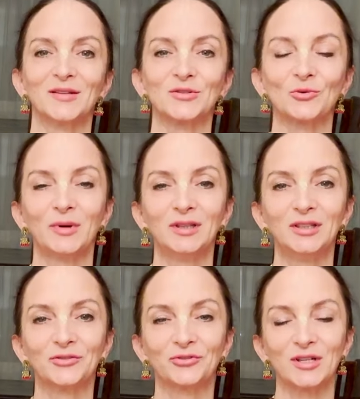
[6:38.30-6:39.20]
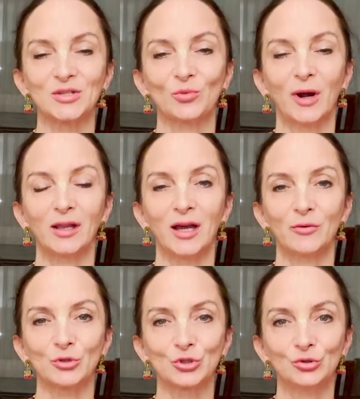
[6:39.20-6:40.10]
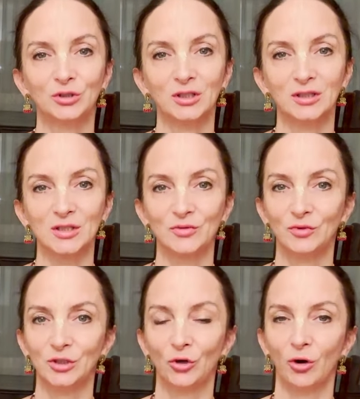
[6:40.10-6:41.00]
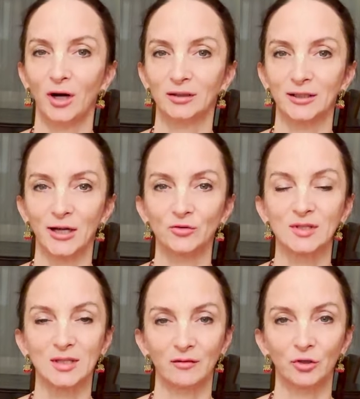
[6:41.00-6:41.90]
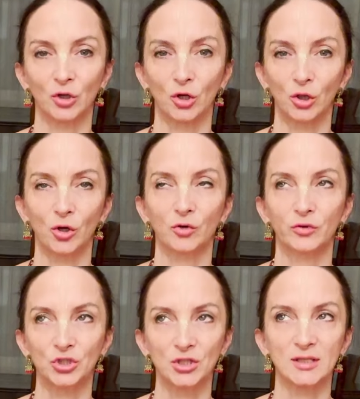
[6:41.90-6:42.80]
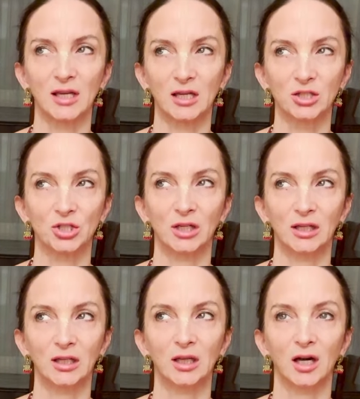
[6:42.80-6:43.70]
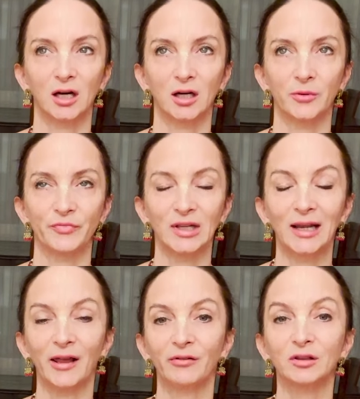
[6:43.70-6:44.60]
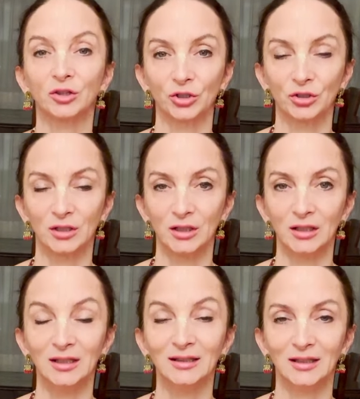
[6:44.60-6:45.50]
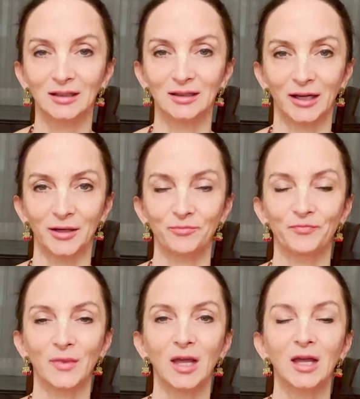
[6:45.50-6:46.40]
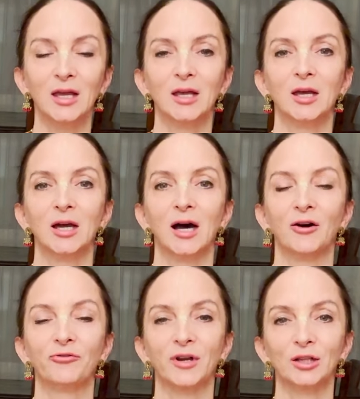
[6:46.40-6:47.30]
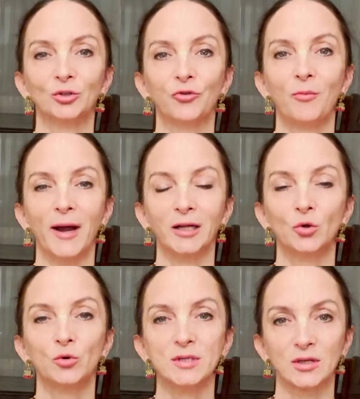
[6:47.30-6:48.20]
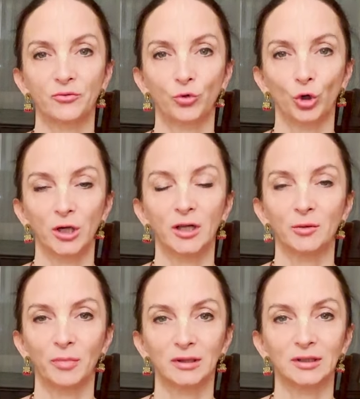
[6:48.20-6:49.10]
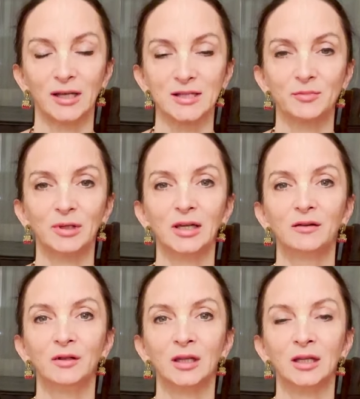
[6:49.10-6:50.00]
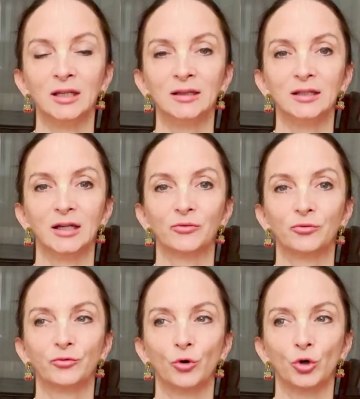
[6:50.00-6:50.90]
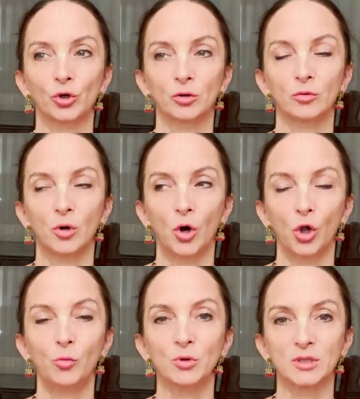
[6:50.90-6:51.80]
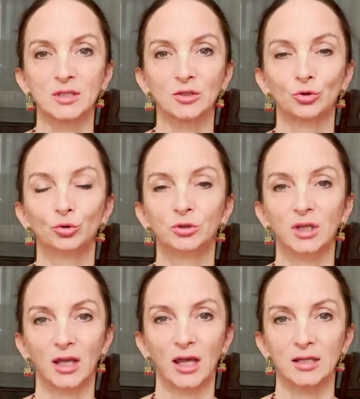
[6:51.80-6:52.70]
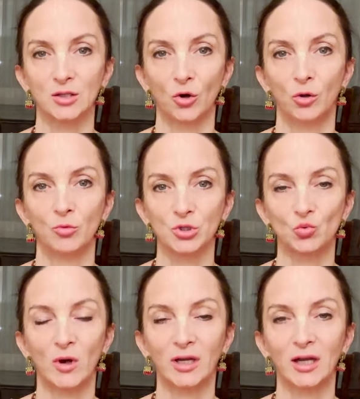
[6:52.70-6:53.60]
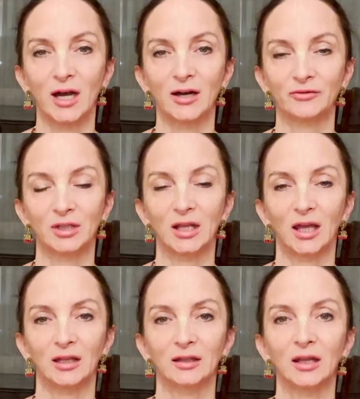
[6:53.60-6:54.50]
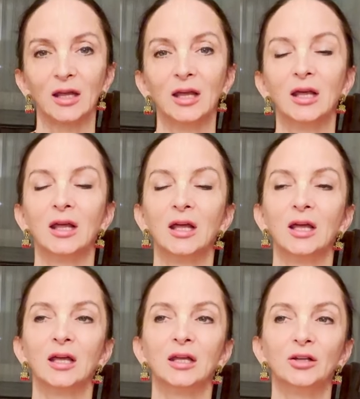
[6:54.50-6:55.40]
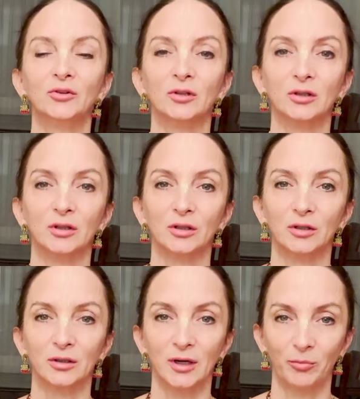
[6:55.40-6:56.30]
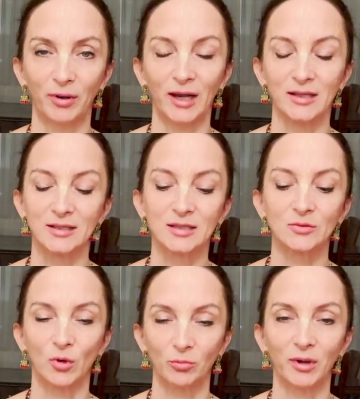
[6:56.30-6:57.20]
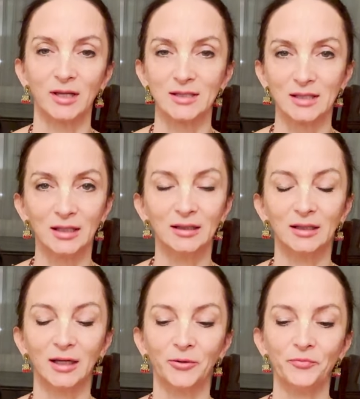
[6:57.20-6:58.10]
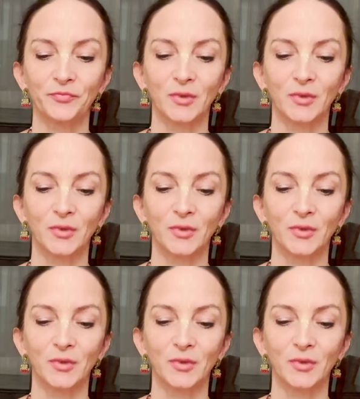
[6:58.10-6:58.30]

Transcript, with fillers: So my dear friends, while I was shooting this video at around 7 o'clock, which is actually 11.30 um, Indian time, a friend of mine who is a foreigner but has been living in India for almost two decades, almost one and a half decade in uh, a place, one place in India.